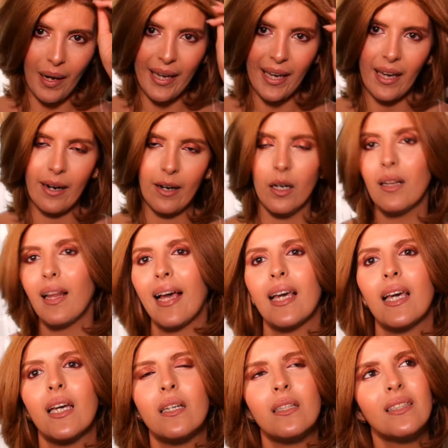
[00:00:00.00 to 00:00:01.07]
my hair like
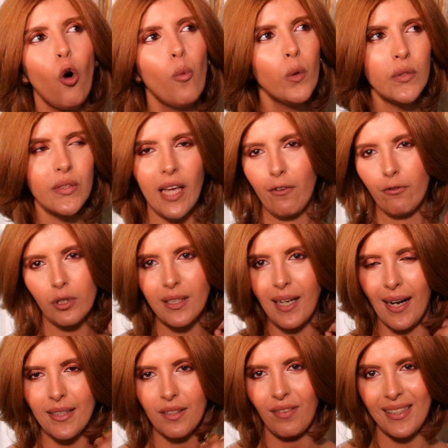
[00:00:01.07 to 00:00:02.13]
almost every
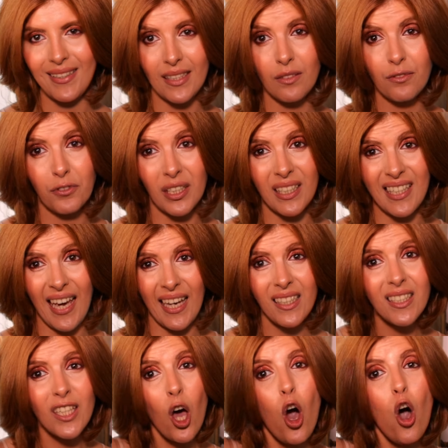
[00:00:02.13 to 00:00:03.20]
night if I didn't
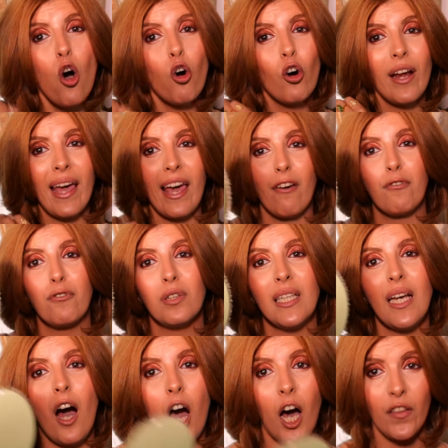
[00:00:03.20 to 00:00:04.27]
forget, or
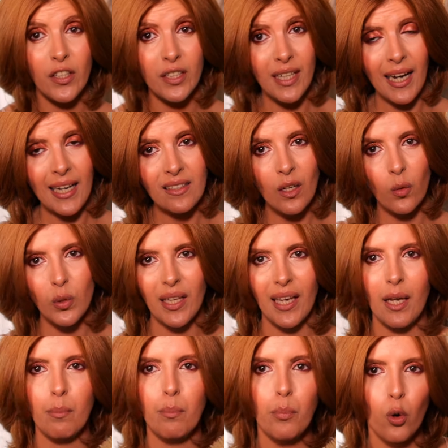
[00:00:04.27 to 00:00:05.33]
every other night with
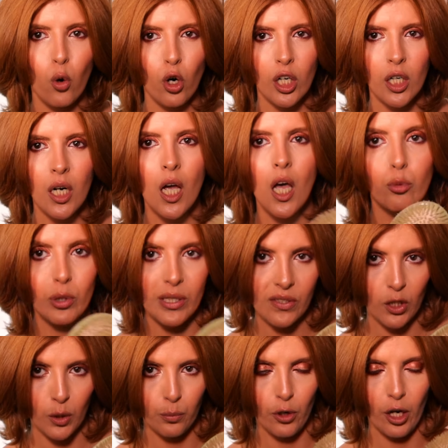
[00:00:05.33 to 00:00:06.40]
a Boar
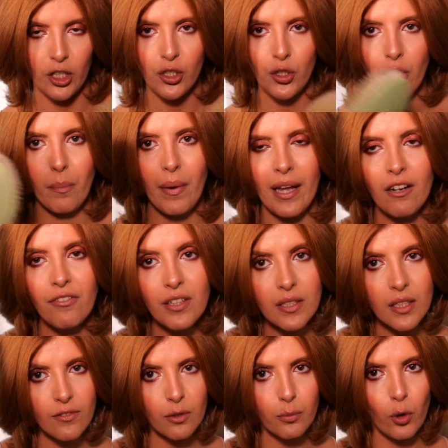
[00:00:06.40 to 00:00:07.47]
bristle brush. So the
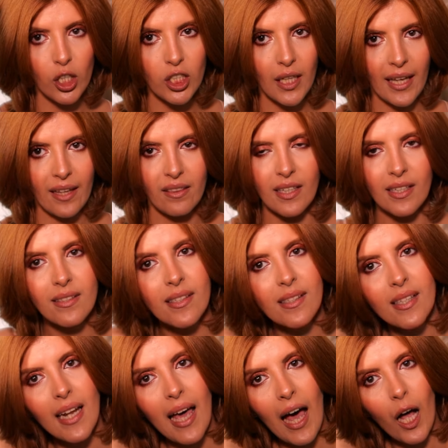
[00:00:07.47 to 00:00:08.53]
benefits of a brush like this
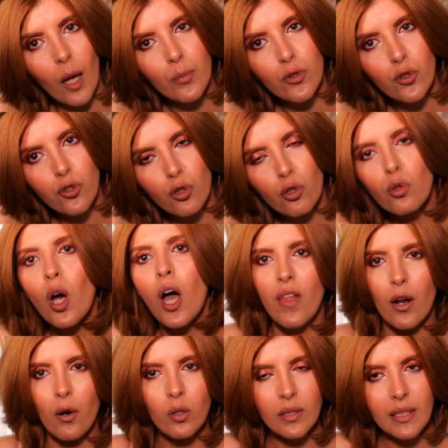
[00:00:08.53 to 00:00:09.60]
is it helps to
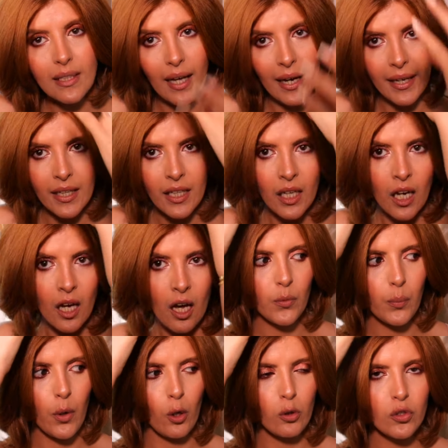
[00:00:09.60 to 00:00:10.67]
not only like, it's
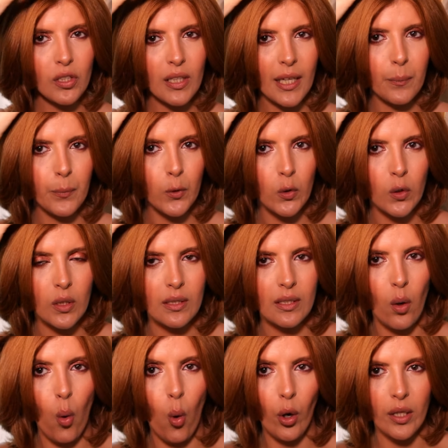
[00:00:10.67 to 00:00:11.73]
supposed to like pull
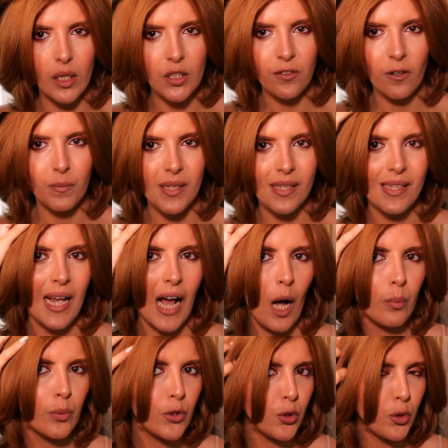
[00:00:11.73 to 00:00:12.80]
the oils from the
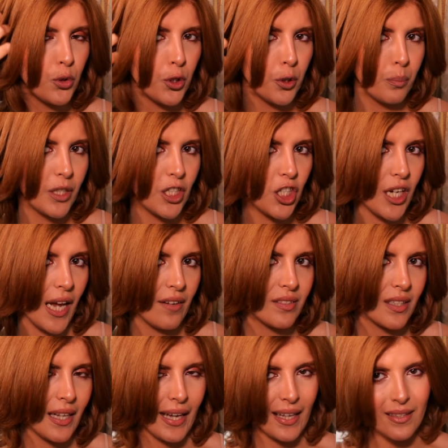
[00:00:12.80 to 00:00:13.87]
scalp to your mid shafts
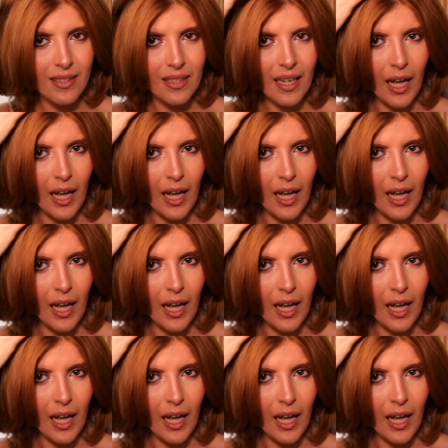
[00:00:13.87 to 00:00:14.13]
and ends, it